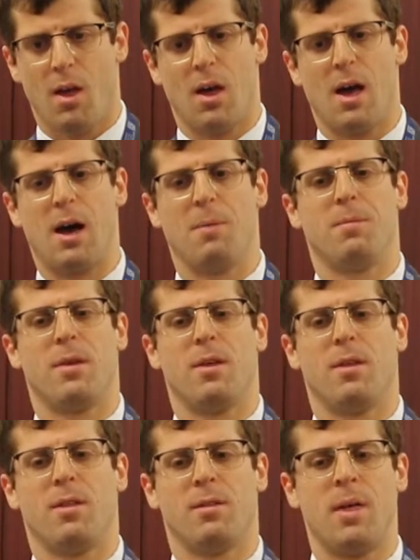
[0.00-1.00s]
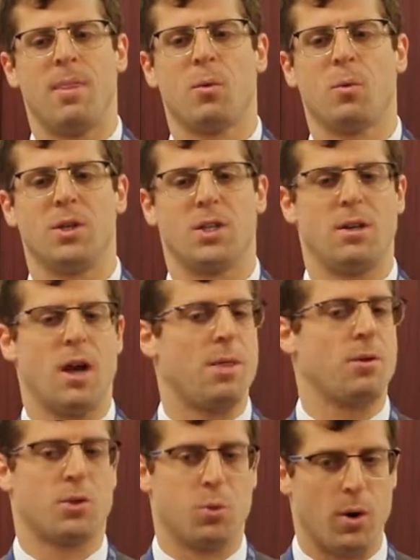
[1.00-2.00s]
Then there was
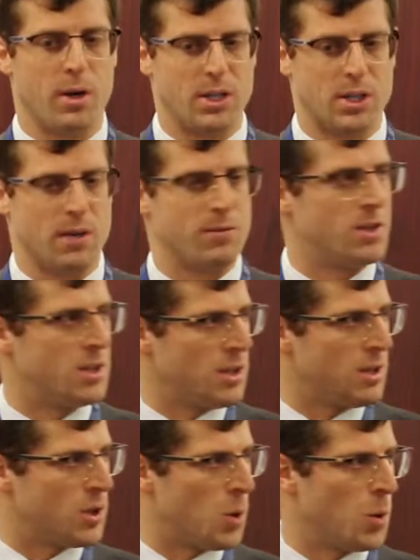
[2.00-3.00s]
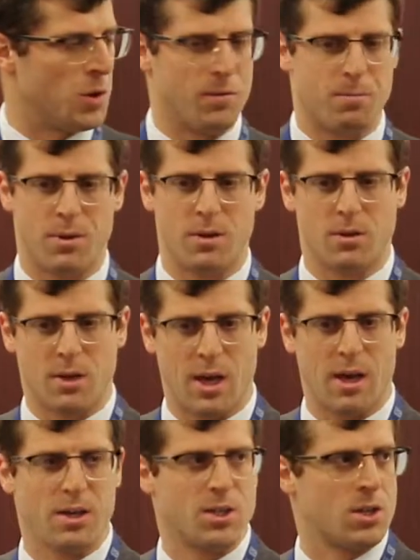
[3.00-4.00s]
another 2017 Court of Appeal
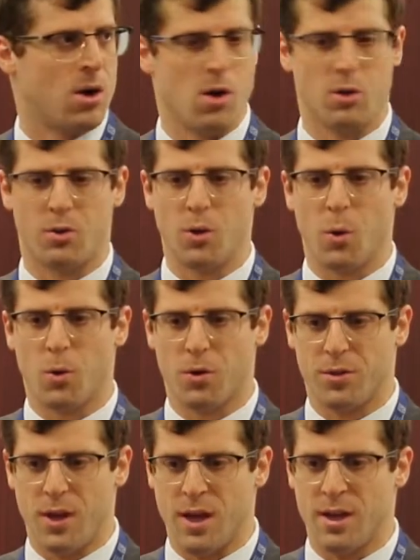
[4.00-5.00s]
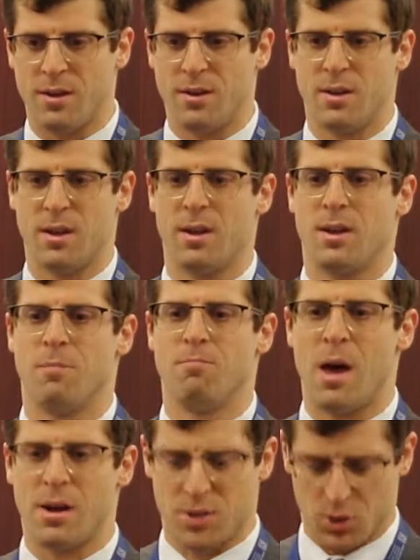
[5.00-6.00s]
case called North and
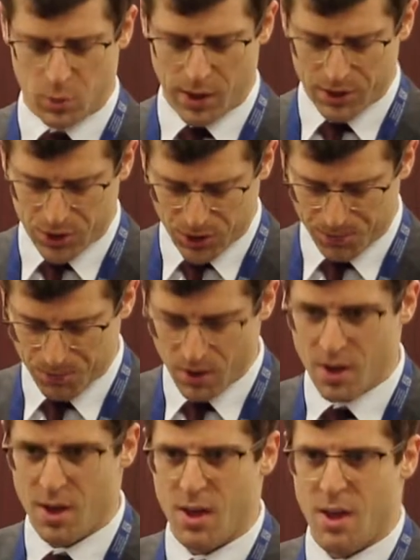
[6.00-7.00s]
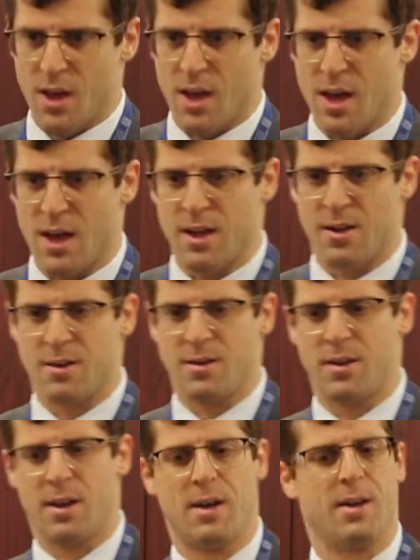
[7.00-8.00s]
Metaswitch.
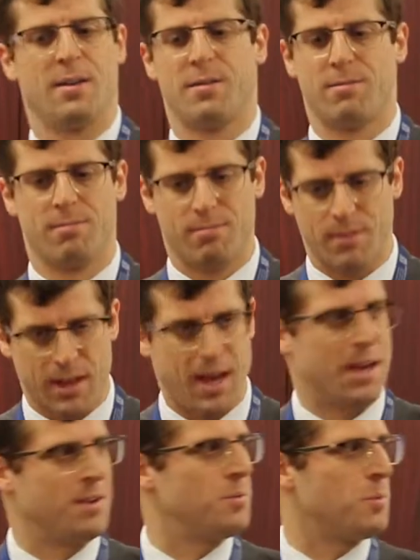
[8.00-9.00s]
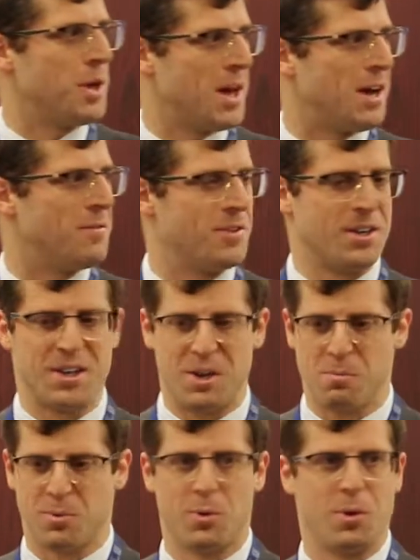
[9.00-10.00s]
And again, we have an
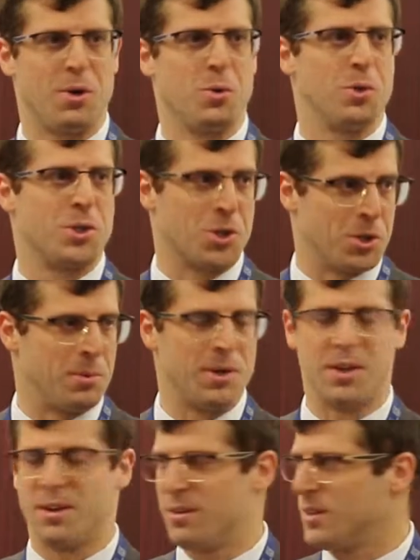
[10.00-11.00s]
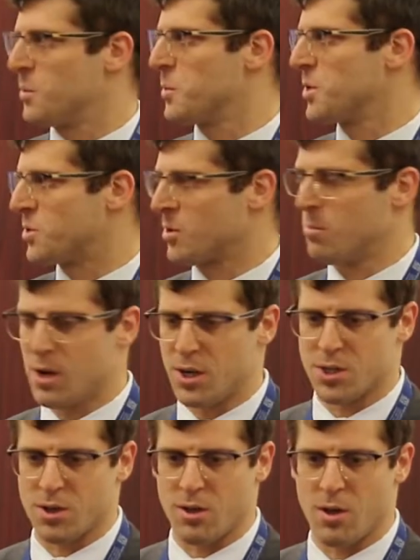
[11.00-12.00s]
employee who was terminated, and there was a
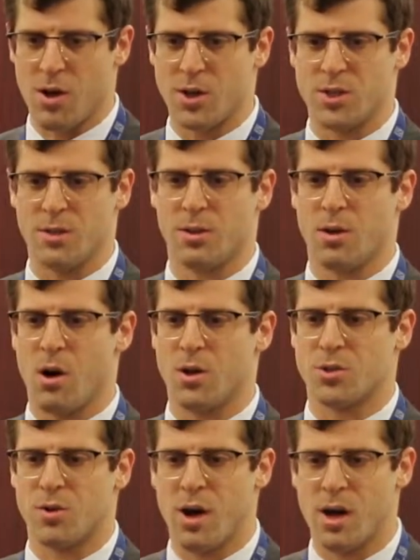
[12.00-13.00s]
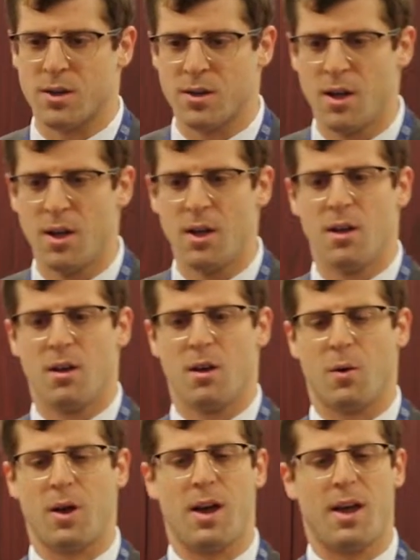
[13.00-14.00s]
termination clause in the contract.
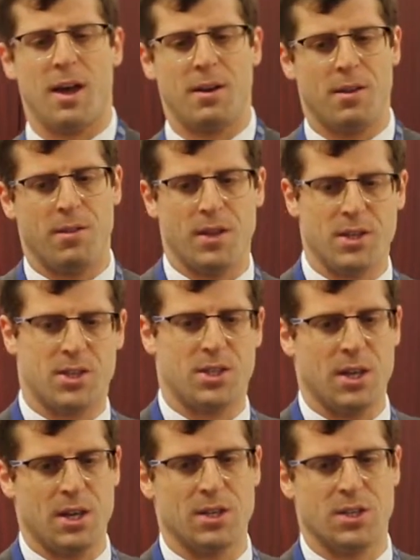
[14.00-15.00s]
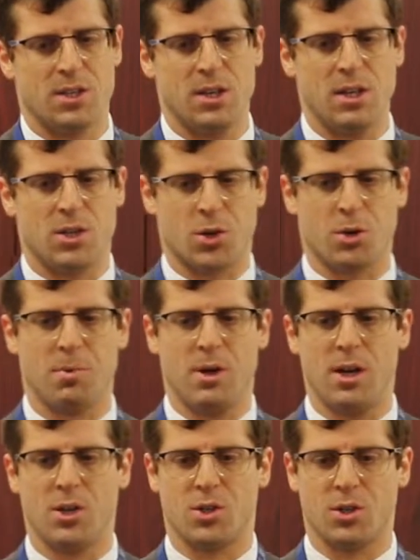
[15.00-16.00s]
Okay, and this is the
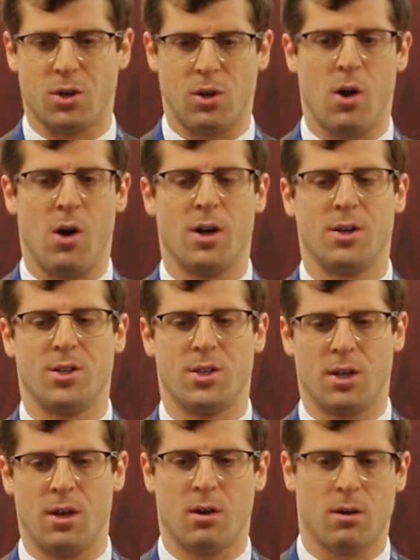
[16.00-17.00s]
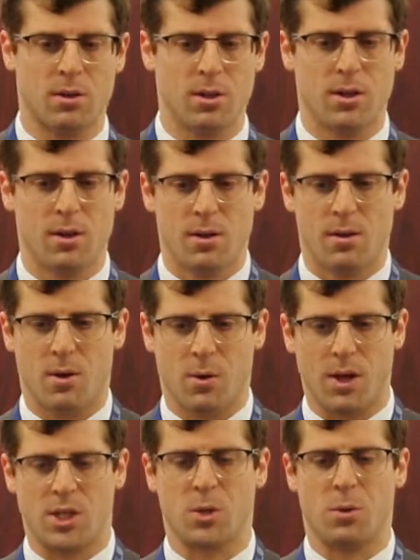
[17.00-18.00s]
termination clause here.
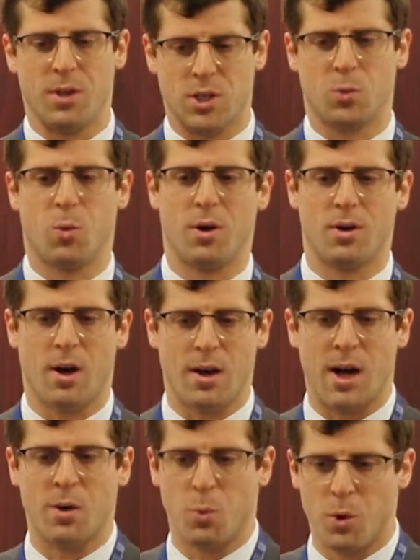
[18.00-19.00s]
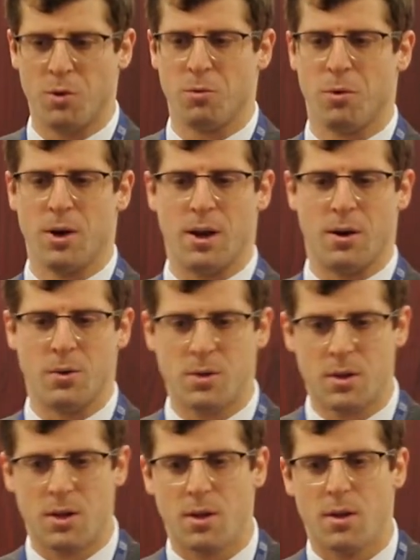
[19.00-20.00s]
Okay, so this one I will read out.